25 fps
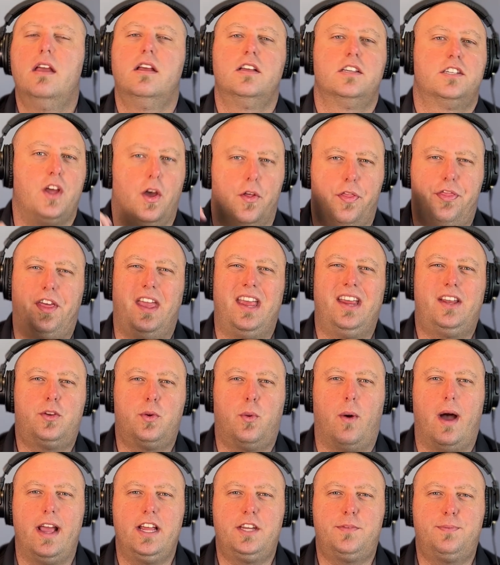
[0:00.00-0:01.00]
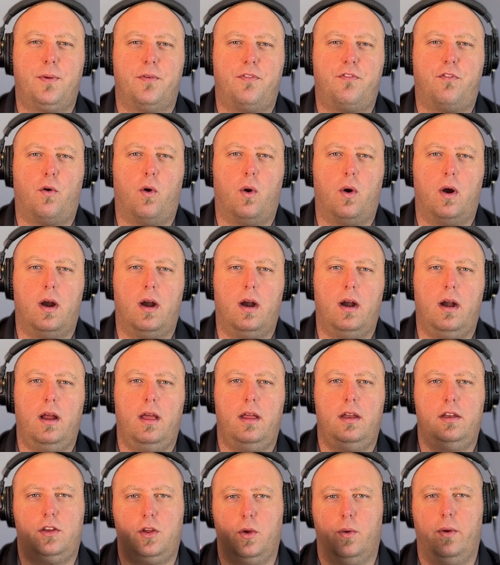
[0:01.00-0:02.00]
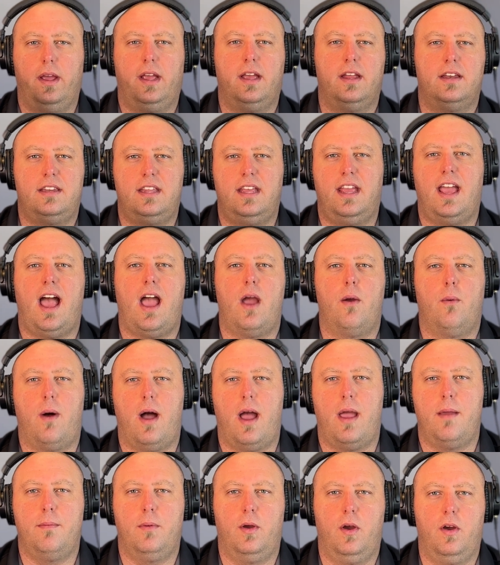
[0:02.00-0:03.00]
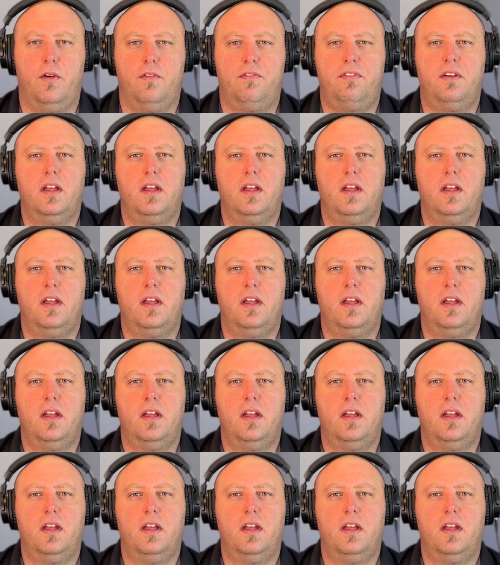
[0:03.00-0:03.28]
So think twice before doing a DIY move.